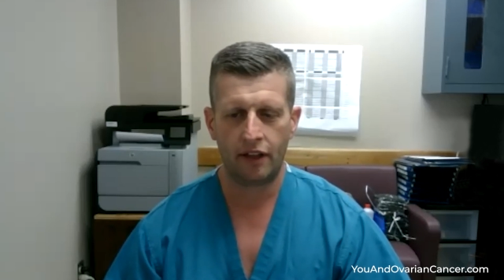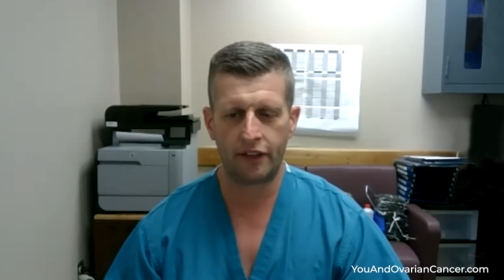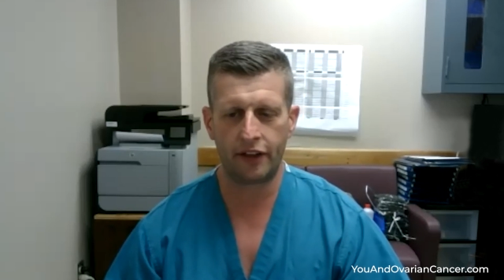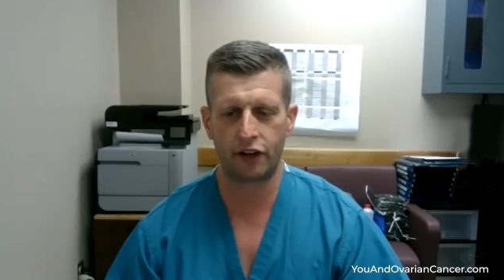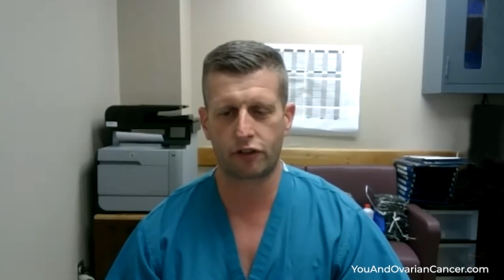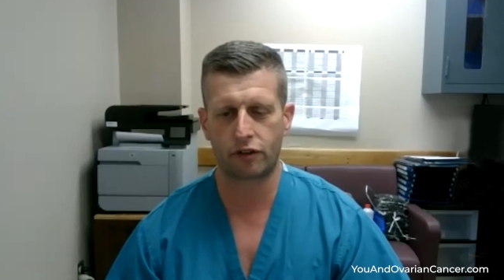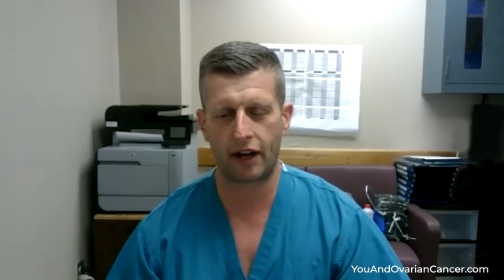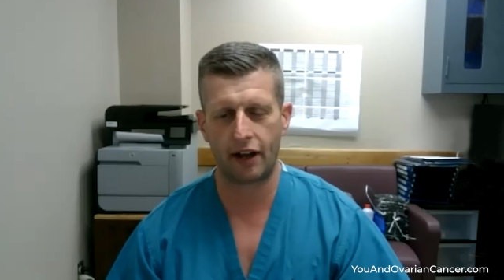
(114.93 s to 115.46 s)

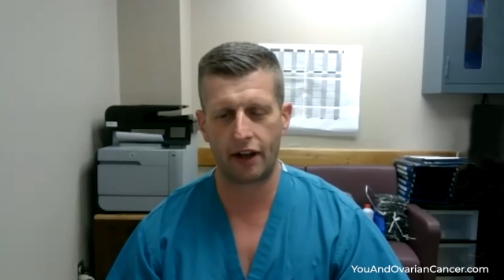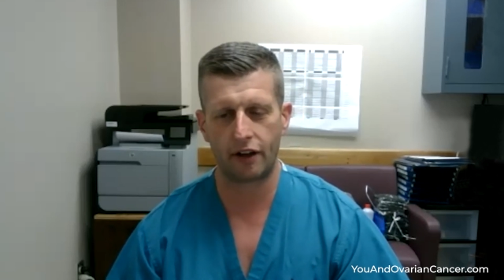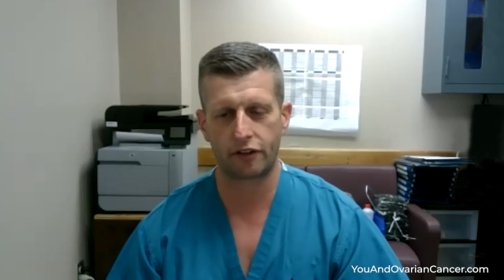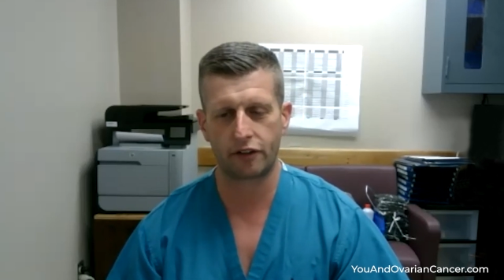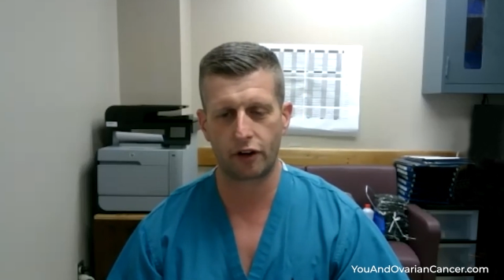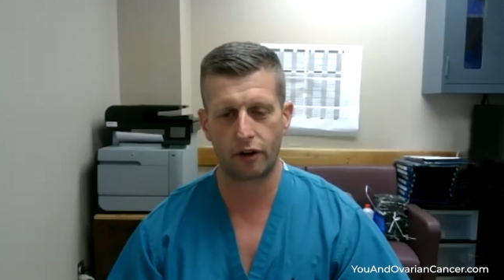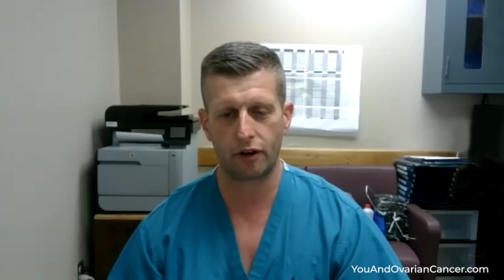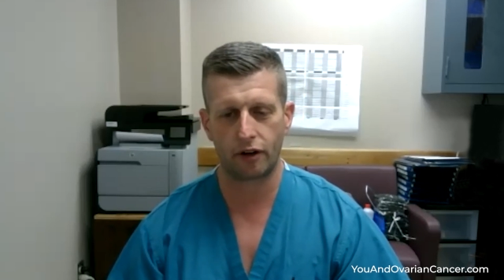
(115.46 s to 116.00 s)
These
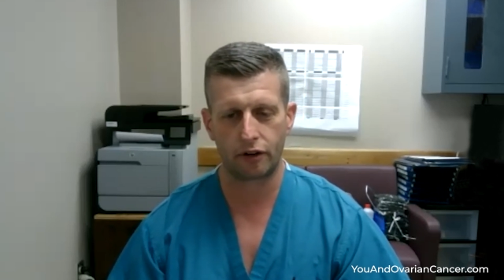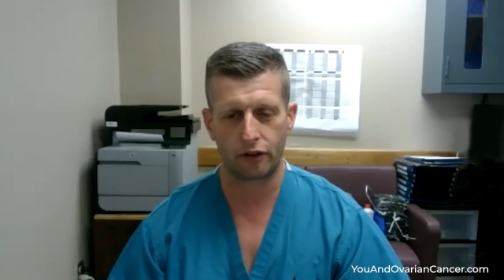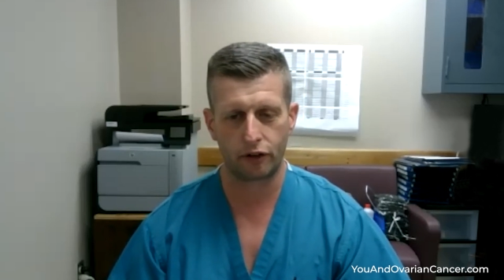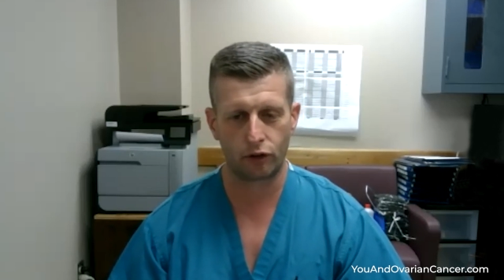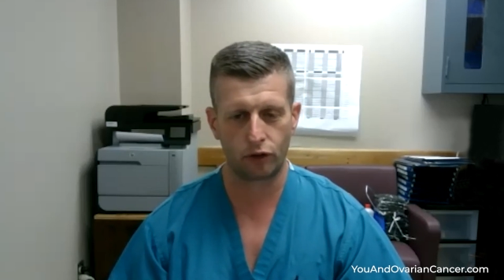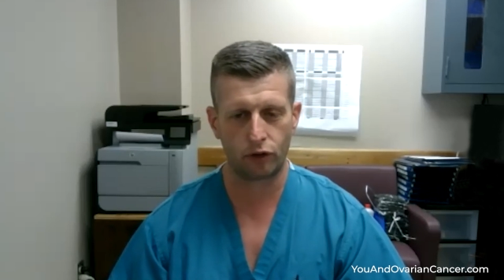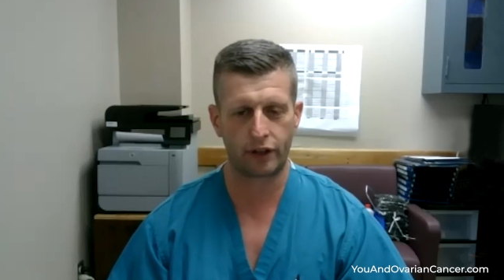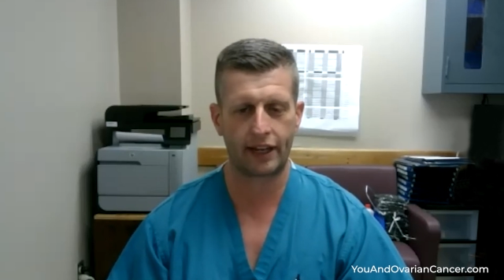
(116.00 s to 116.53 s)
trials are
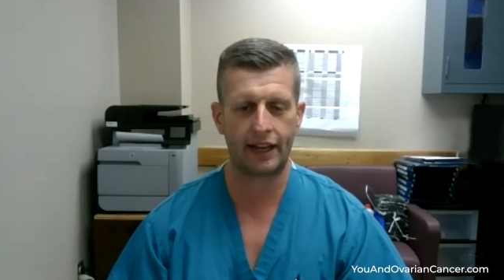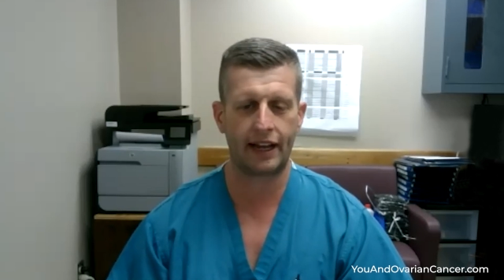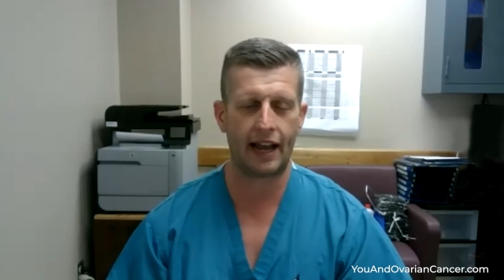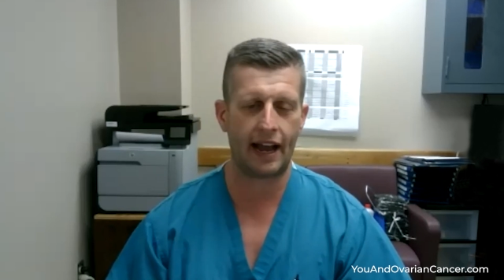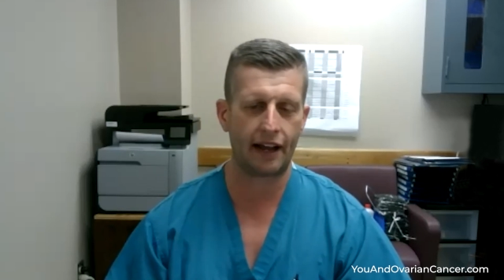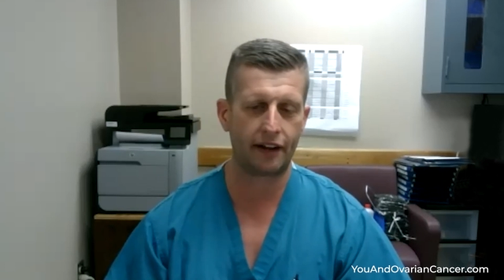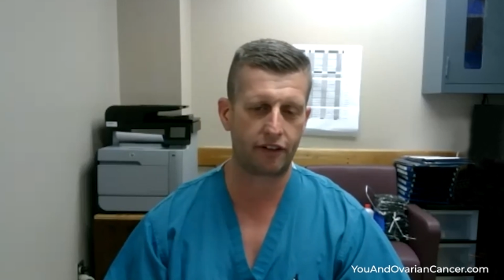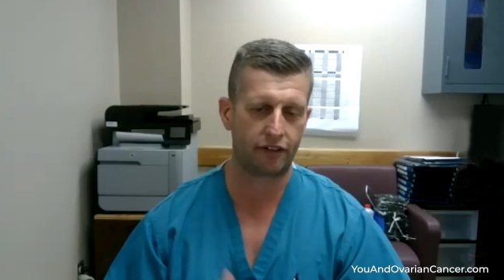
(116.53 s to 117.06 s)
looking
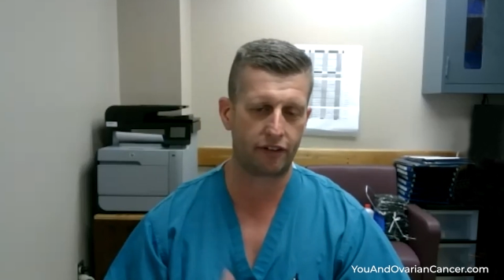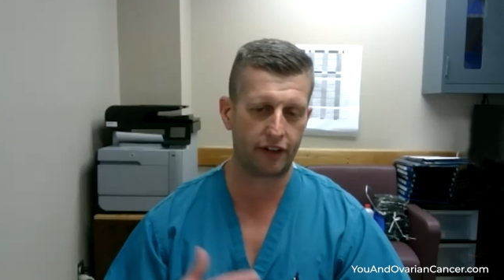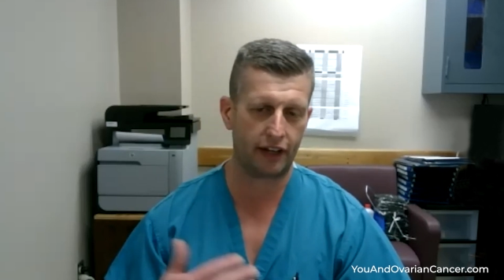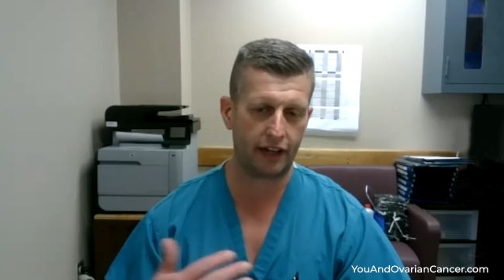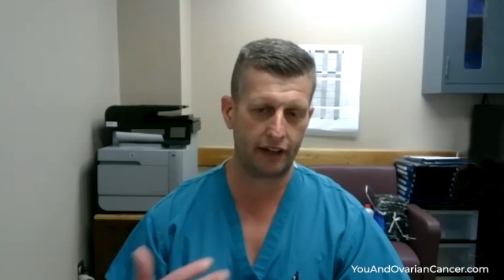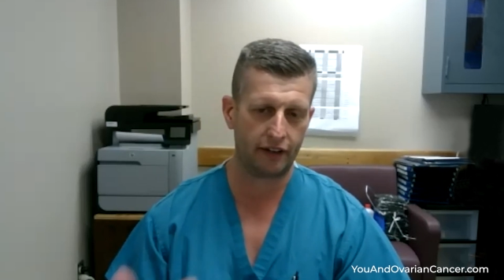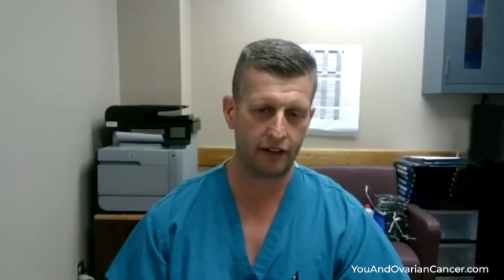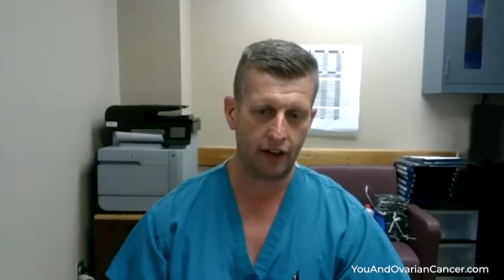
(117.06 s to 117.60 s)
at to
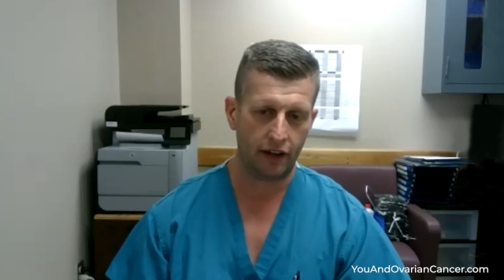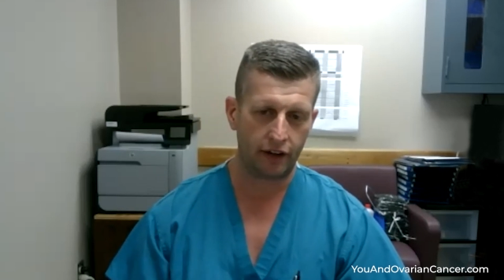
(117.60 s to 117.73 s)
see,